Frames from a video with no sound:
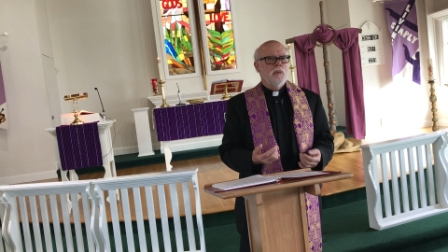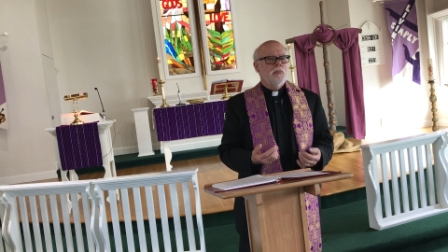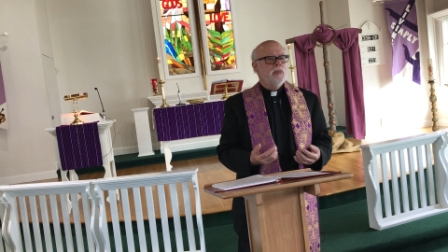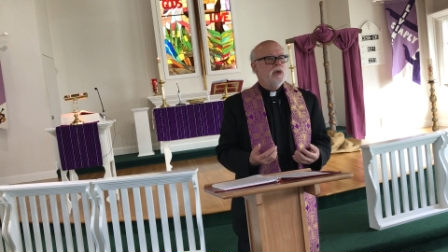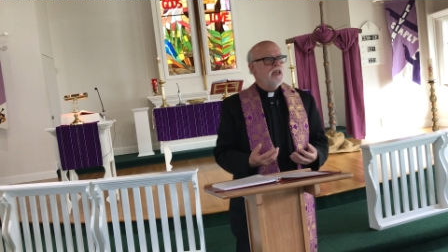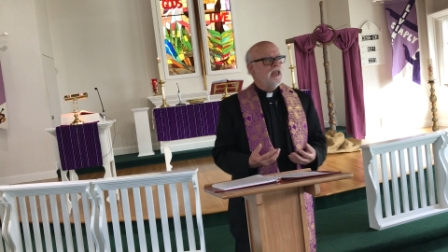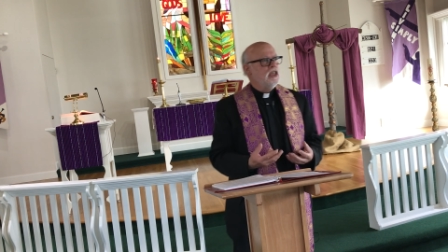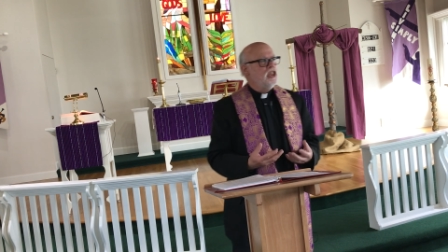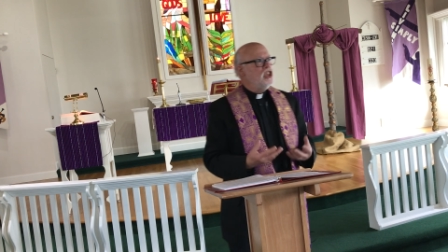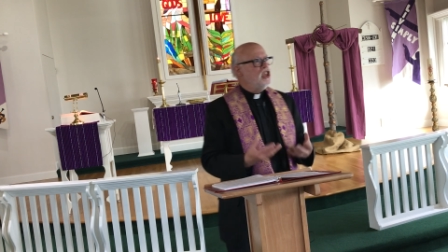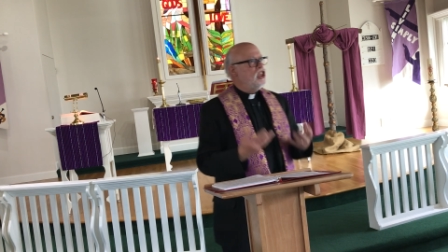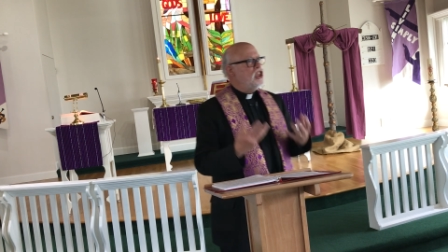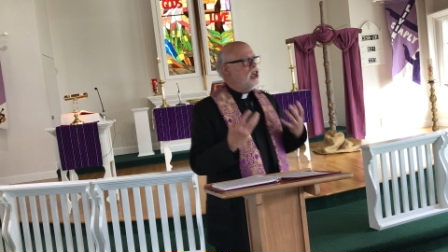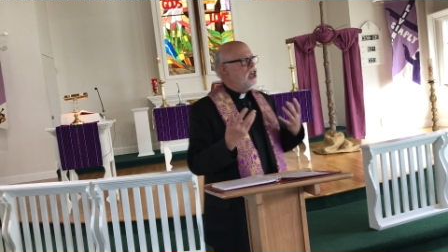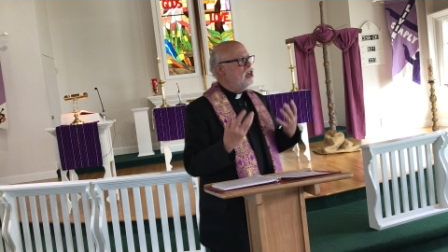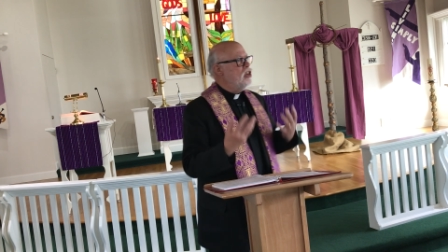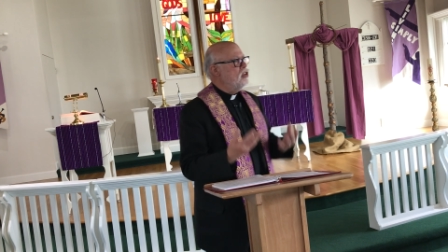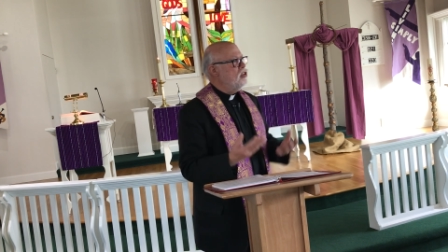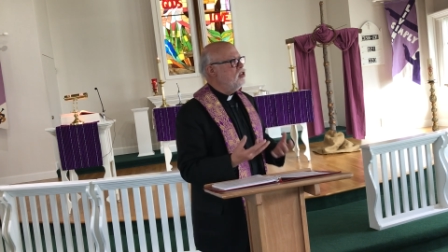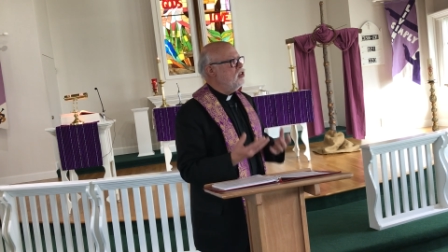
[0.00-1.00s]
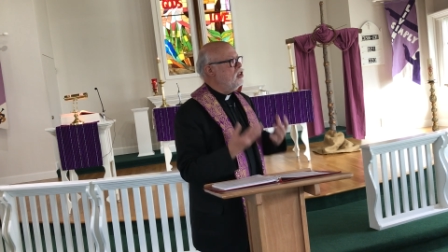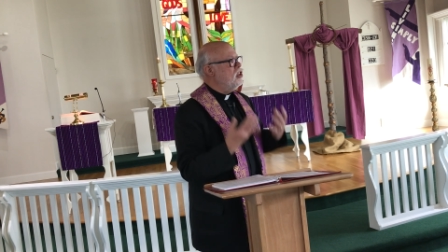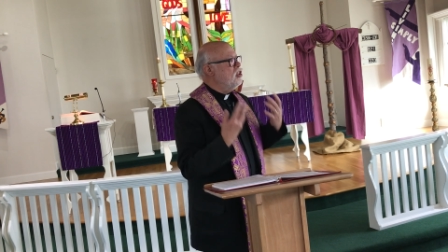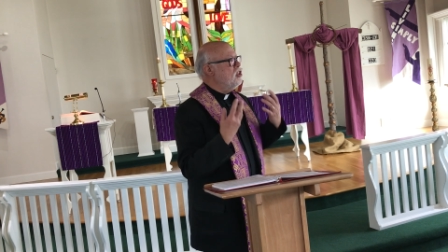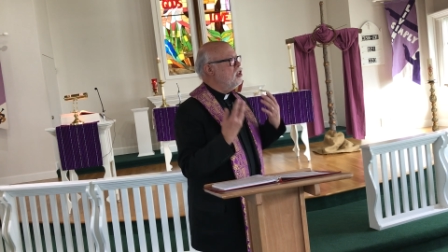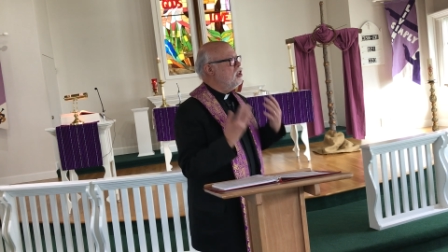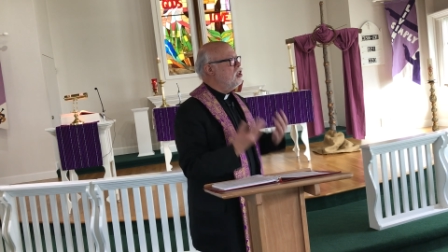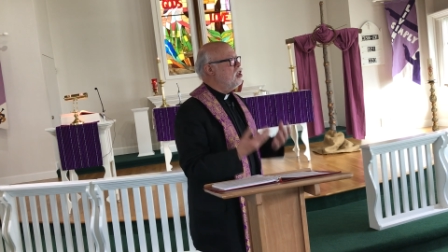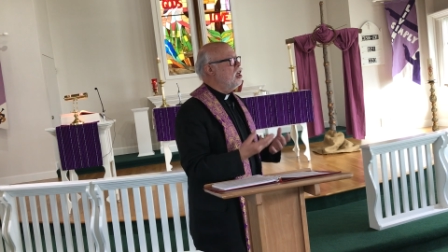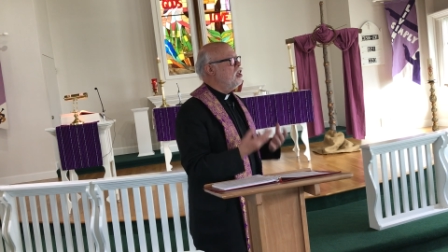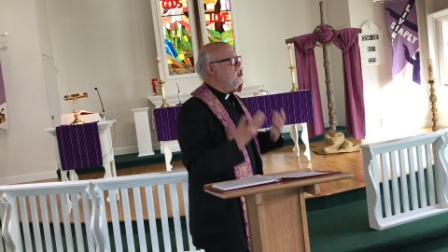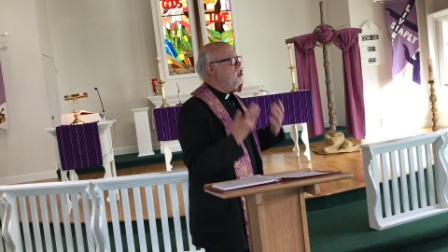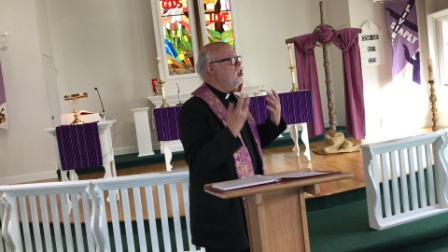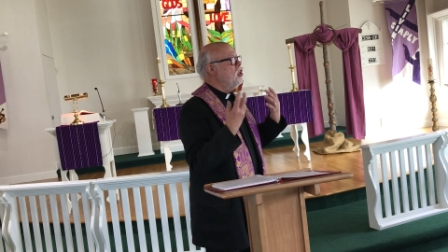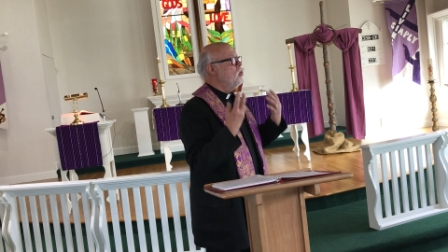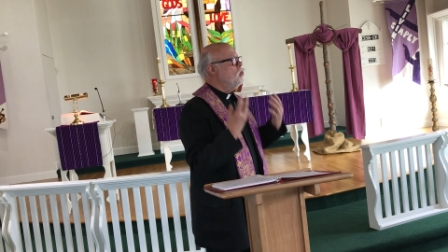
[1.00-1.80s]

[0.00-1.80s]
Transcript: But he shares such